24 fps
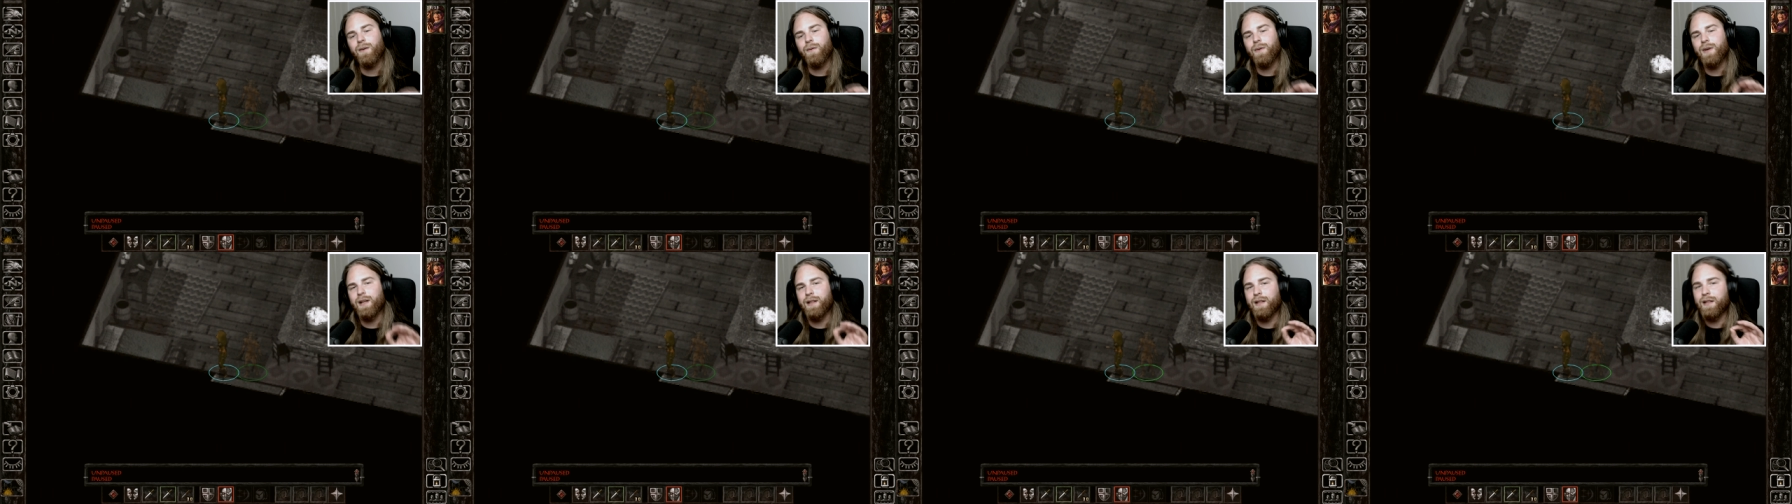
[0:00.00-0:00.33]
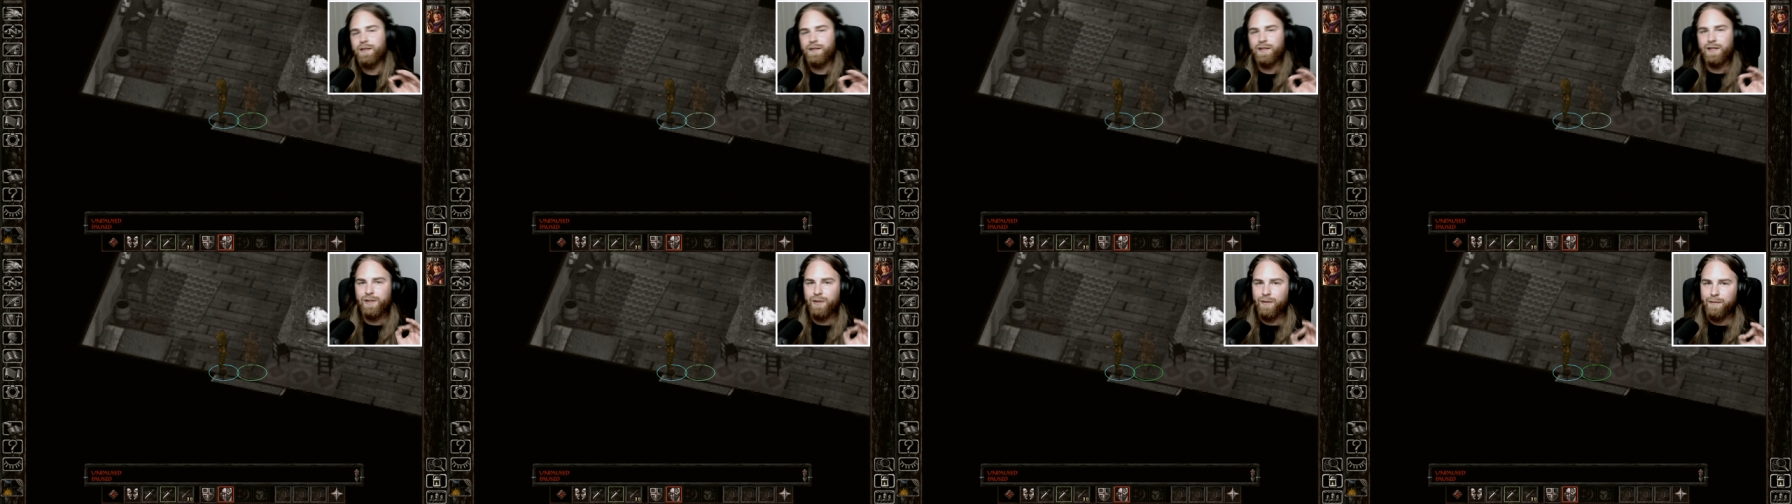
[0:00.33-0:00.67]
We are
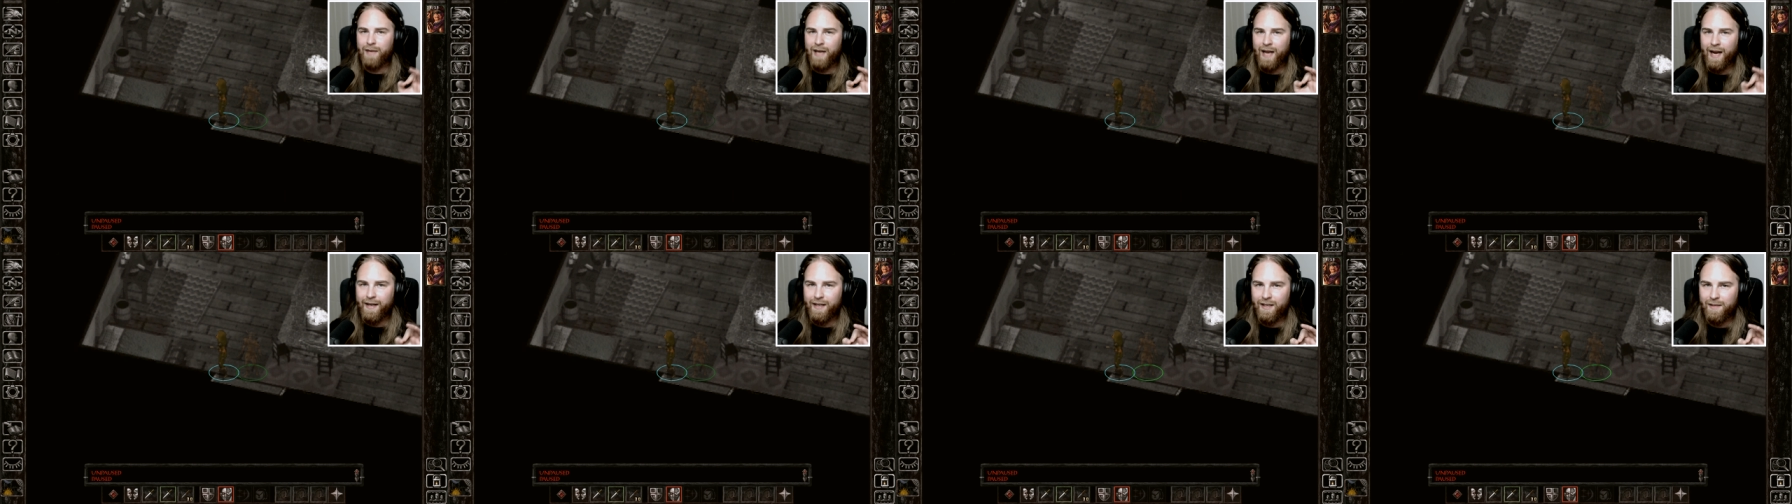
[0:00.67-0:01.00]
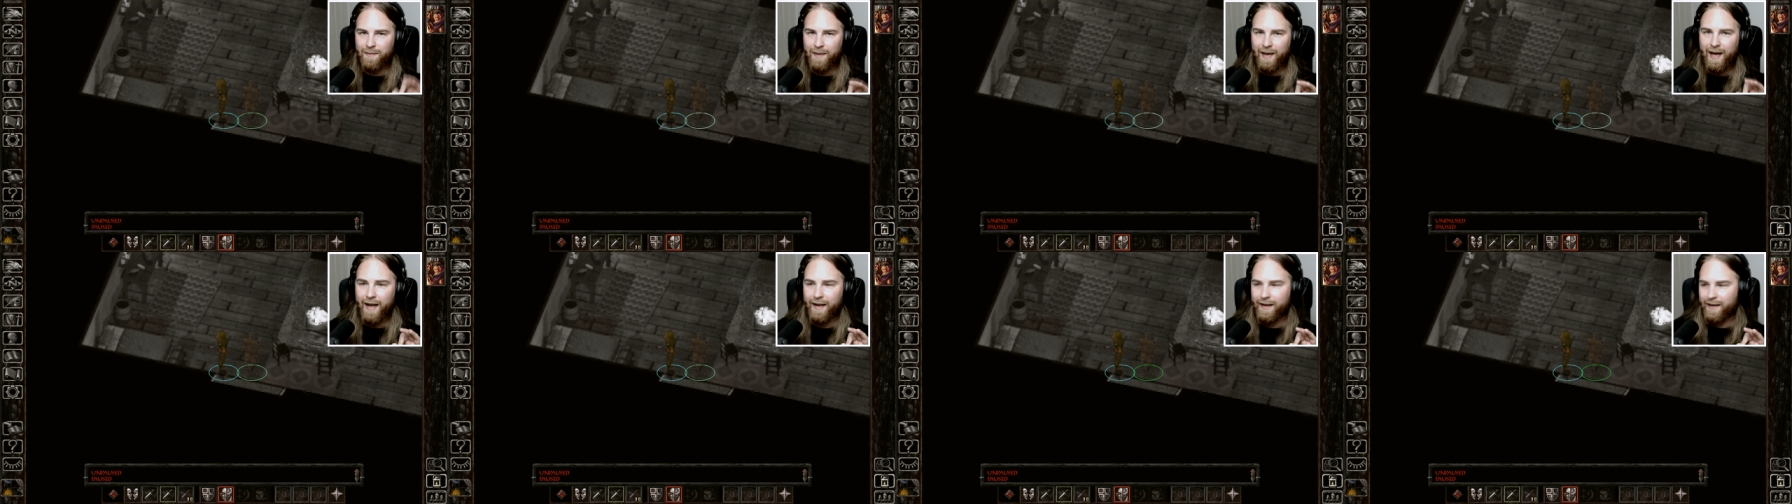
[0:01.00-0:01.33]
literally stood behind his
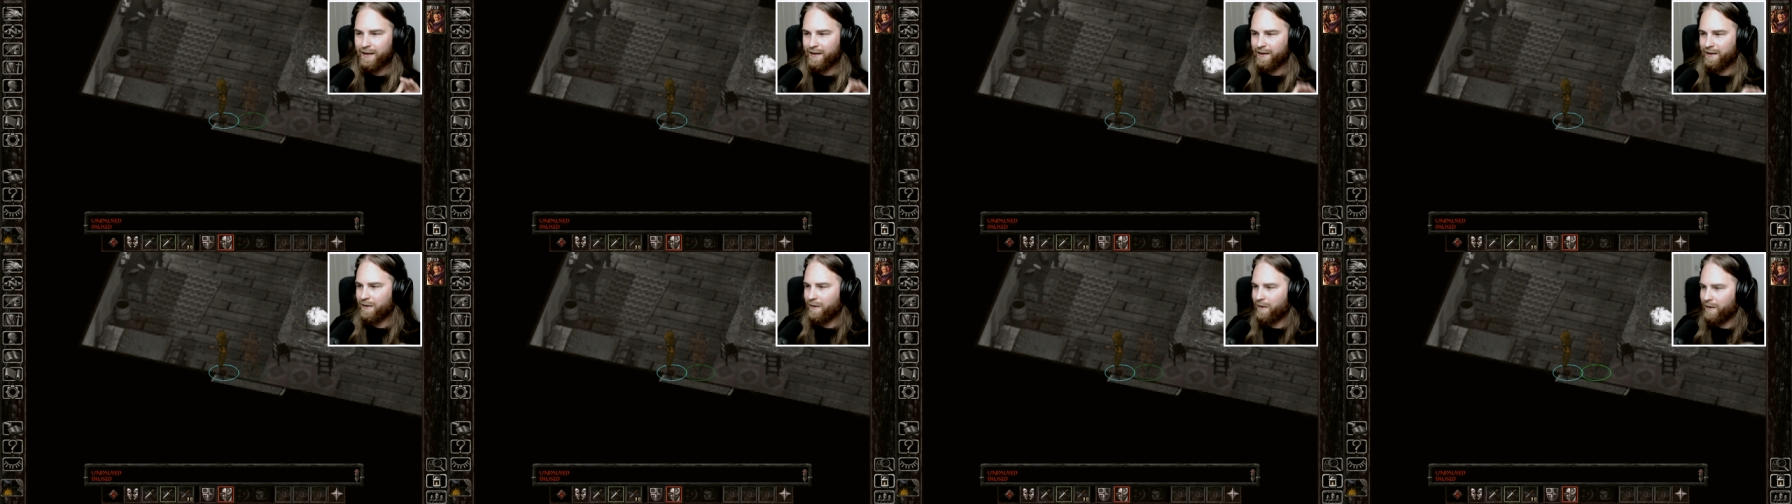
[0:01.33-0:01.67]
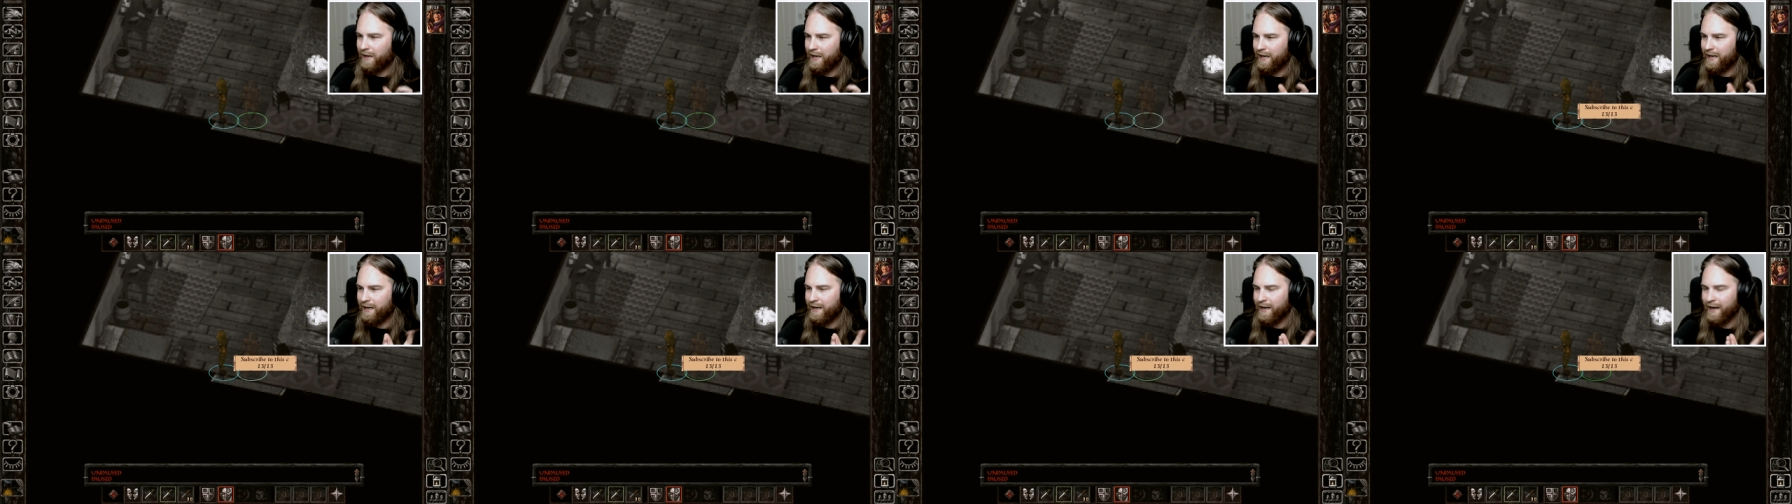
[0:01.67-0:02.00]
back.
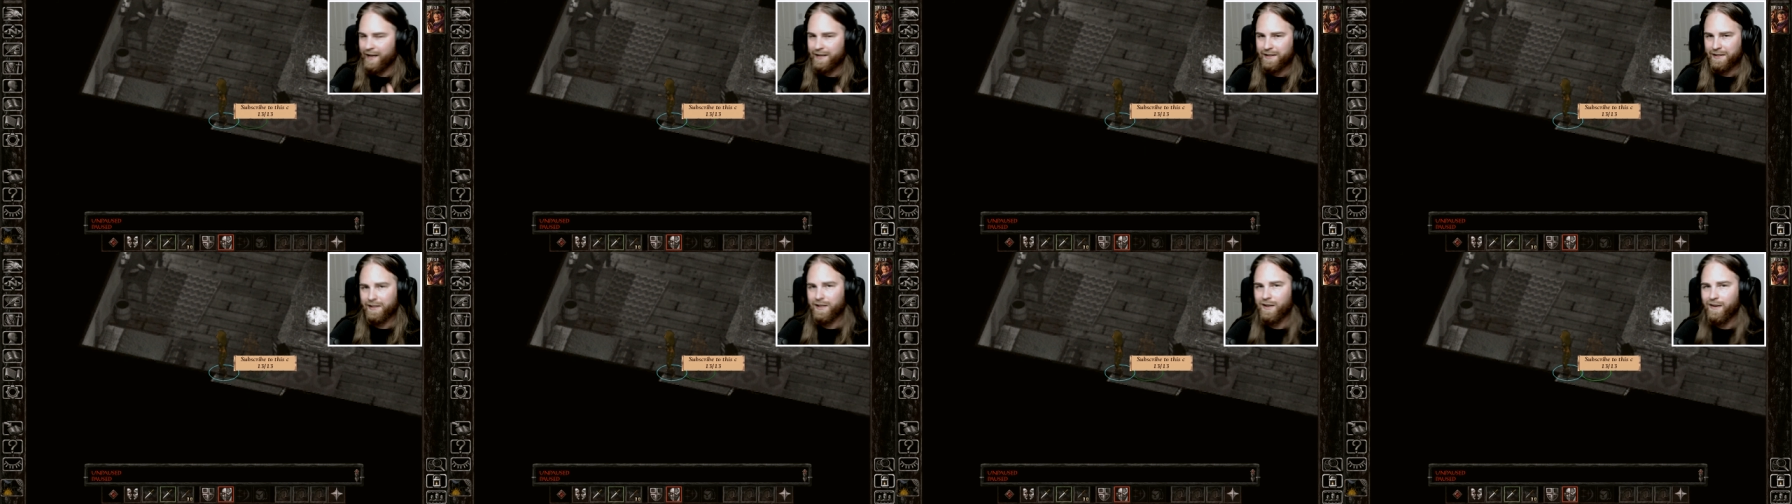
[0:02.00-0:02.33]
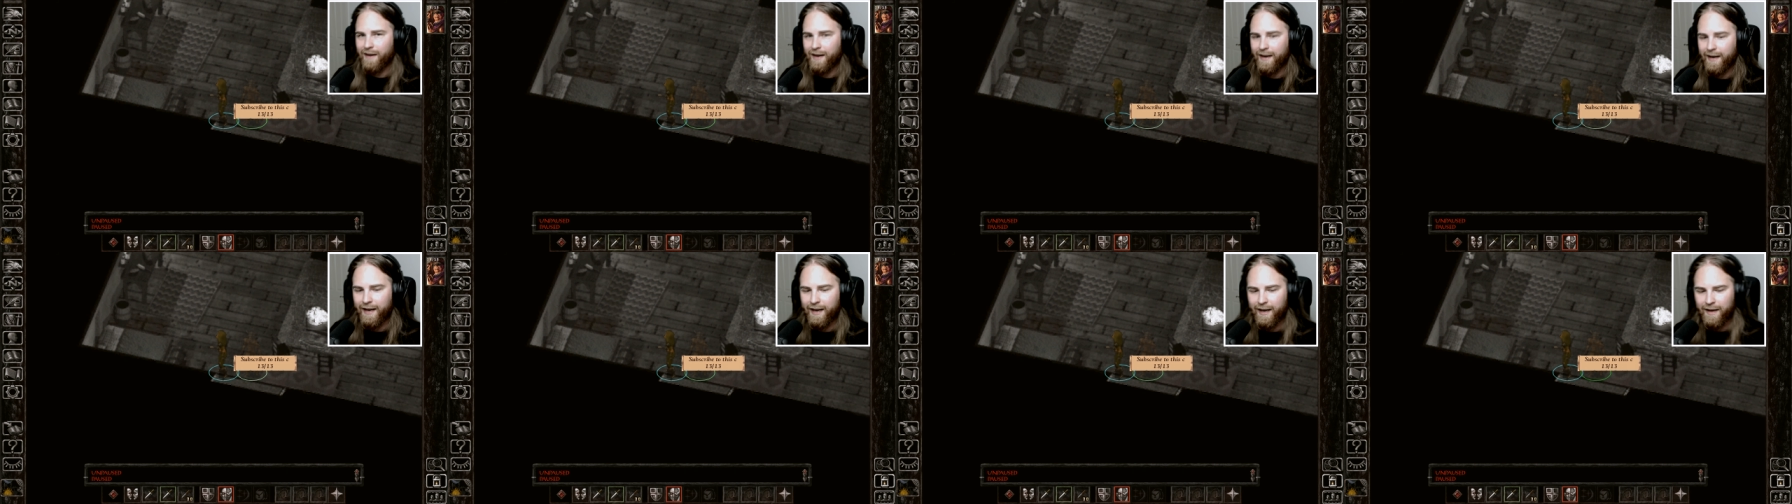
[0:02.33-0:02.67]
He has
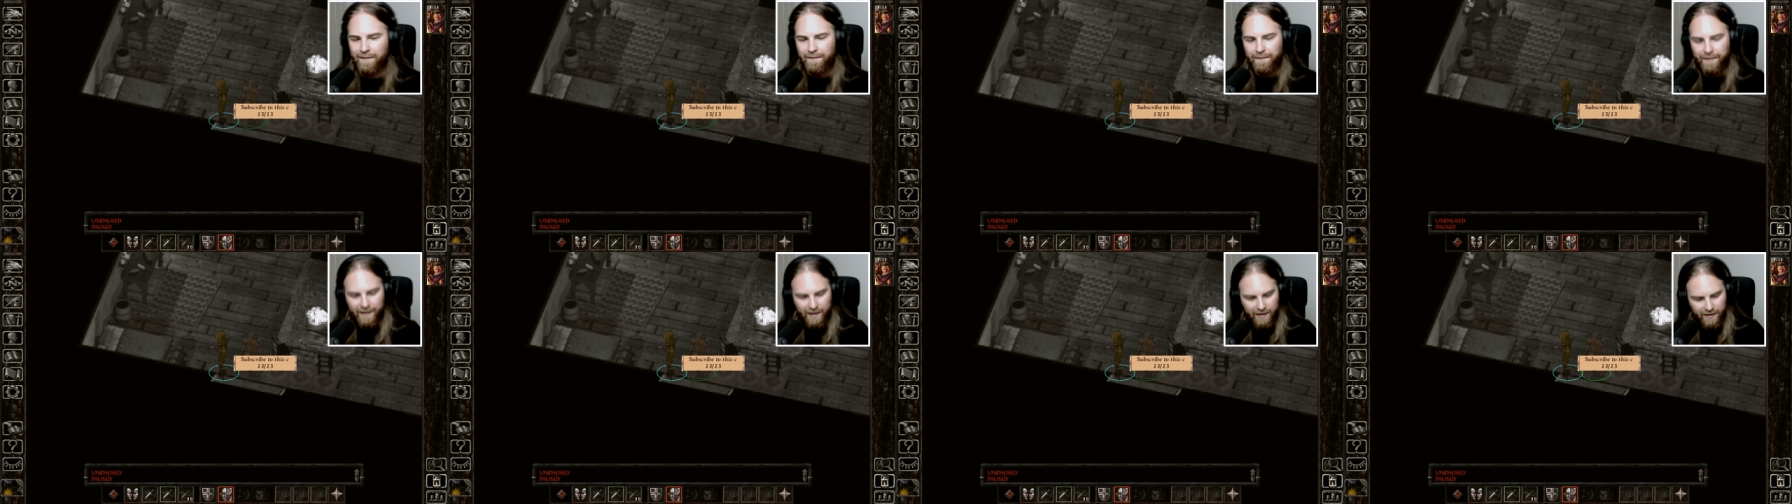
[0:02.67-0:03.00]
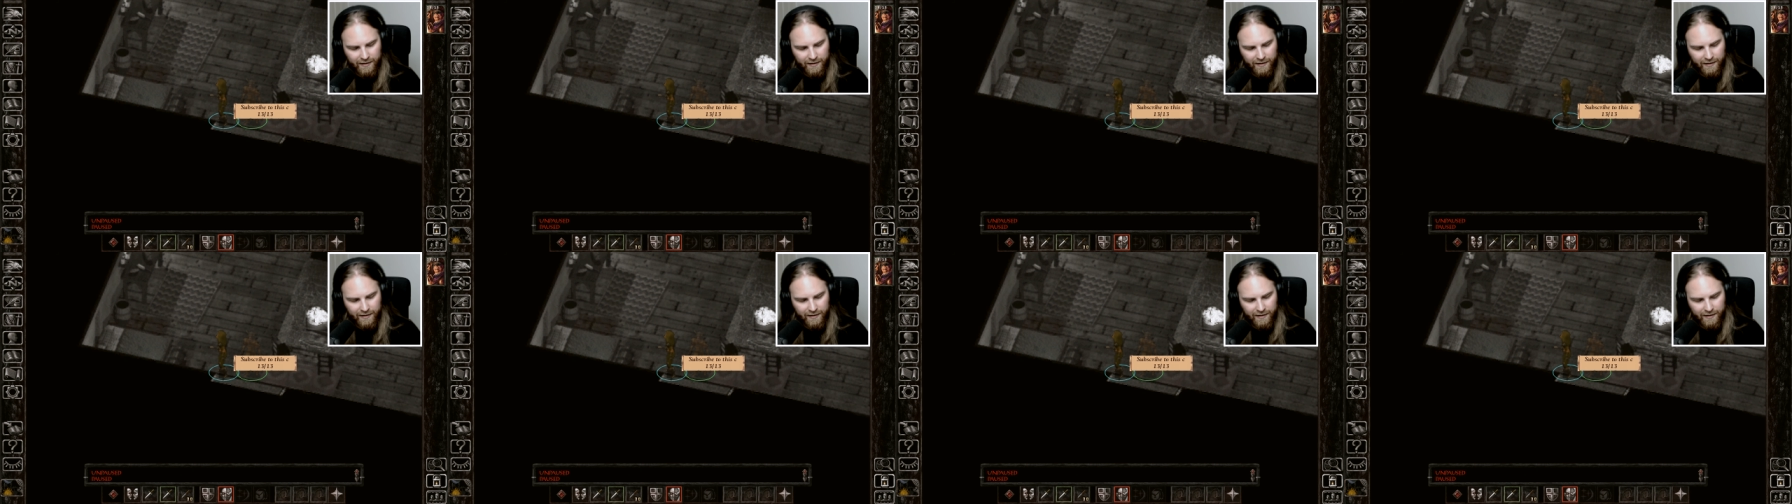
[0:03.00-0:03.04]
no idea.